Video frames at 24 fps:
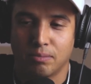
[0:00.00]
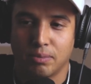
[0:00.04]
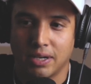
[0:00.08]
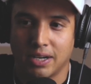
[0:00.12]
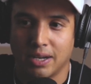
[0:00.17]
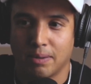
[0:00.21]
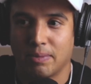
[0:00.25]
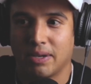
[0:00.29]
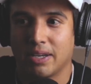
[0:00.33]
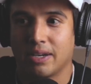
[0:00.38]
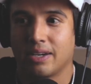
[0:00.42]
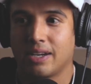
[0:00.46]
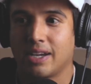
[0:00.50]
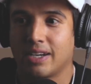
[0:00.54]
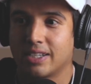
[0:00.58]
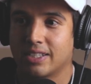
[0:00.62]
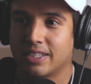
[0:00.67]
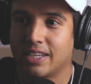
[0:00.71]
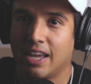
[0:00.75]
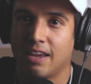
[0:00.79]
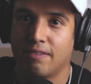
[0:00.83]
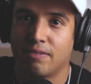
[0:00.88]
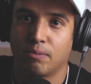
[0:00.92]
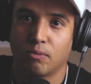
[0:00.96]
But I mean, I
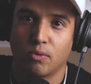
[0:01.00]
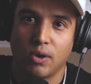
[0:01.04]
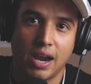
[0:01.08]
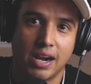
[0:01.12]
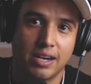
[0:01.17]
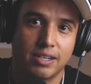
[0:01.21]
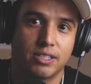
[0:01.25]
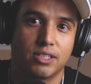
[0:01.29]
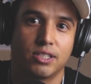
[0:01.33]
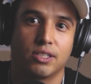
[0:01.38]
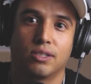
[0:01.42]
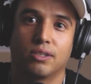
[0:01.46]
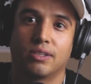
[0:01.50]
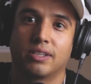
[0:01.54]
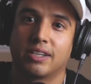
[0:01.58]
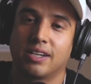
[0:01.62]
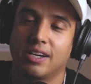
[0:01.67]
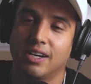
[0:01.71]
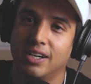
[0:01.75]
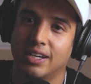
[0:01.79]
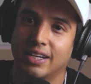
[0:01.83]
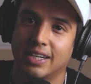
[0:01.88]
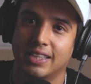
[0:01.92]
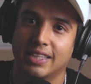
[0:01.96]
just gave them gratitude and a
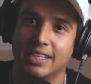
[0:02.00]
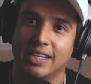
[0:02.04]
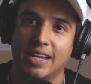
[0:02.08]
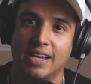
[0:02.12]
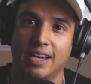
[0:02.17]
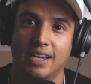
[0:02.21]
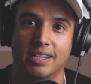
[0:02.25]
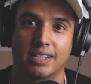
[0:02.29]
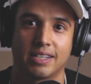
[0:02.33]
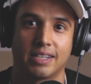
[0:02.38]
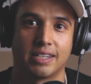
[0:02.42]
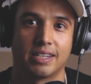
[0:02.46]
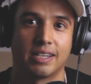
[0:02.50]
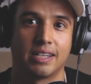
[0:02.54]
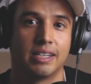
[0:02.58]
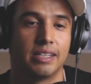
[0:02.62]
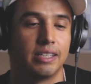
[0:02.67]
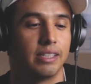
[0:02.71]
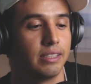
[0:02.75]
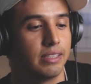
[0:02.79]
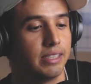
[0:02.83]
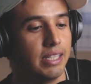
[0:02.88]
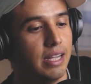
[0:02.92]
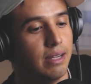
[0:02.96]
hug at the end, and
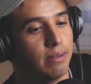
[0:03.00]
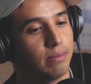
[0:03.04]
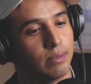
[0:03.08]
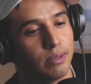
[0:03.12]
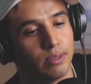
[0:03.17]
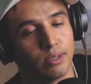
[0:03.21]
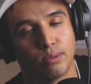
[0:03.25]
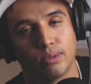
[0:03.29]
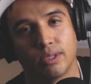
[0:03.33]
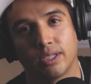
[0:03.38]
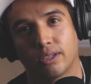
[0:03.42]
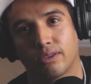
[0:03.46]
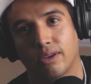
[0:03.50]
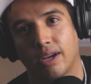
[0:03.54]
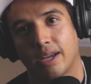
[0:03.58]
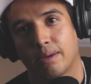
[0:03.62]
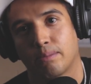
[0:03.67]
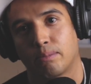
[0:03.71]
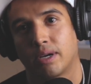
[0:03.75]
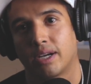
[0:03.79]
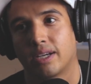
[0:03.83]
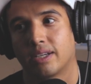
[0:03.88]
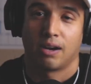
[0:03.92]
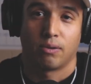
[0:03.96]
yeah, it was really
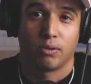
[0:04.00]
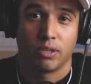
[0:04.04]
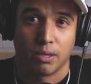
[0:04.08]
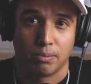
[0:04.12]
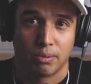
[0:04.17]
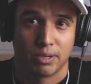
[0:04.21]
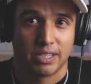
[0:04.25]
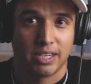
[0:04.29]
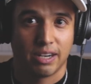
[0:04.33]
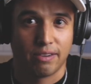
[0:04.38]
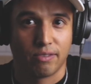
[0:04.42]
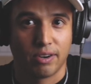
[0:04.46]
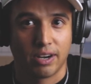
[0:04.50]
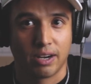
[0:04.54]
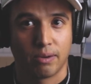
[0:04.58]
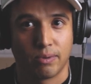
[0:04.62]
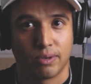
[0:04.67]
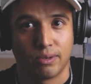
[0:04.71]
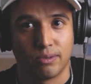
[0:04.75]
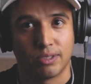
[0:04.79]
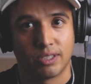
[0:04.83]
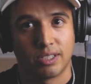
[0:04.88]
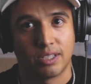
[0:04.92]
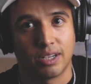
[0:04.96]
great. But I really appreciate for
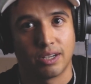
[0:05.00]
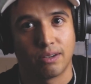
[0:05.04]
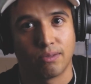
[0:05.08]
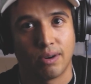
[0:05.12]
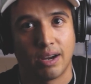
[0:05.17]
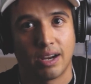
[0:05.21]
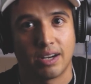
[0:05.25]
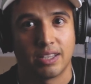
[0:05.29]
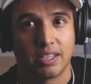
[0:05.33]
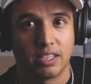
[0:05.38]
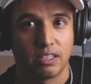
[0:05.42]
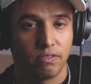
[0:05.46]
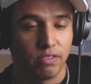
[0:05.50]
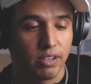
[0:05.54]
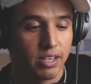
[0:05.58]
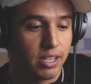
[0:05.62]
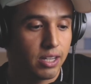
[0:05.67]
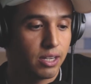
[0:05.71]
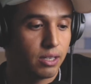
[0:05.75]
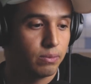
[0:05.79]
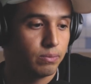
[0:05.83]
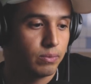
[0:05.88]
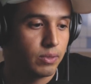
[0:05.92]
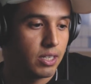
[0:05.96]
anyone who stuck around to this
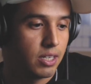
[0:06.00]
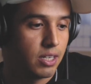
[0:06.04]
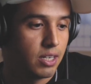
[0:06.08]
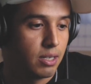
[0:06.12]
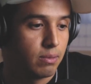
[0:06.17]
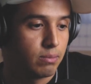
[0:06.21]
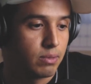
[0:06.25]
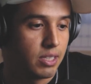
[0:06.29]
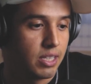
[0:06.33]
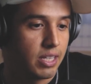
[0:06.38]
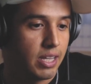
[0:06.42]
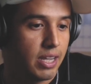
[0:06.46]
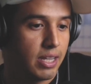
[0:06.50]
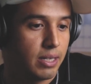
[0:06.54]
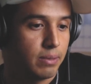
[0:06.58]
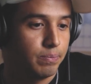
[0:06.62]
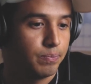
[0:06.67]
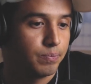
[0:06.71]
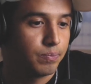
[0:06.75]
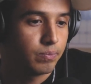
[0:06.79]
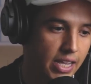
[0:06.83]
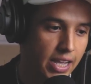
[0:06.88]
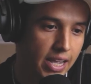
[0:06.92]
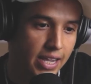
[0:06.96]
video to the
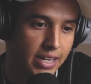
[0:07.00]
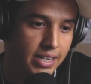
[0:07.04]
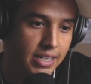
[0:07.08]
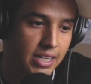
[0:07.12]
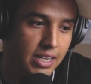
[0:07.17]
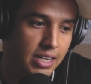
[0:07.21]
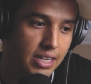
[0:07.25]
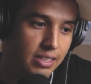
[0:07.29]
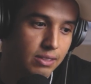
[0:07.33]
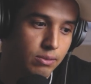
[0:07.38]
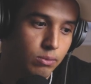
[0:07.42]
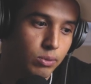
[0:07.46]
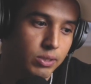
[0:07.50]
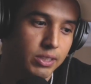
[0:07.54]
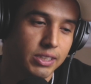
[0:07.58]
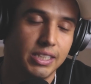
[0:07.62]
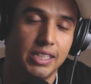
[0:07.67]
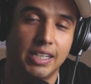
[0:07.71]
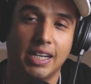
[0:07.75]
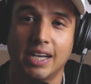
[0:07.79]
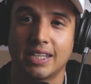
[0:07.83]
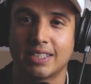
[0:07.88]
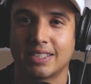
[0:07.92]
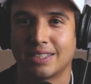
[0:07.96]
end, and we'll see
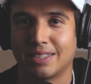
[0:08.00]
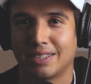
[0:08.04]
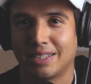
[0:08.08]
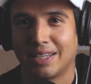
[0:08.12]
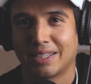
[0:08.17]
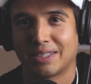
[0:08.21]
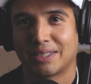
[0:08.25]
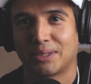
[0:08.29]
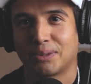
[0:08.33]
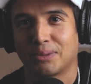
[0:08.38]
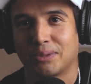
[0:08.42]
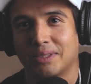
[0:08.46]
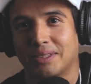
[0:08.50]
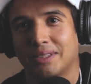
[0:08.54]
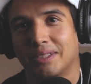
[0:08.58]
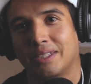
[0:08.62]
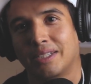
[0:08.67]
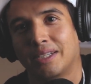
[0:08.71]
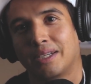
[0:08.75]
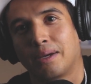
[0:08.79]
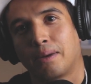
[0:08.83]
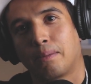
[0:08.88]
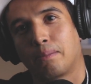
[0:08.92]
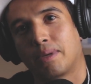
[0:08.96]
you guys in the next one.
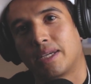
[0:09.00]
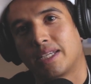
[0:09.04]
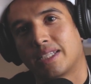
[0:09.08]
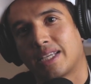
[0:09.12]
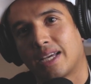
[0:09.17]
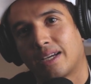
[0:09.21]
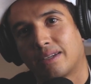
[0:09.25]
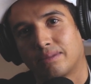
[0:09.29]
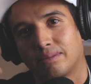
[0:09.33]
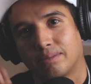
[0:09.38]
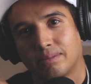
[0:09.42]
Peace out.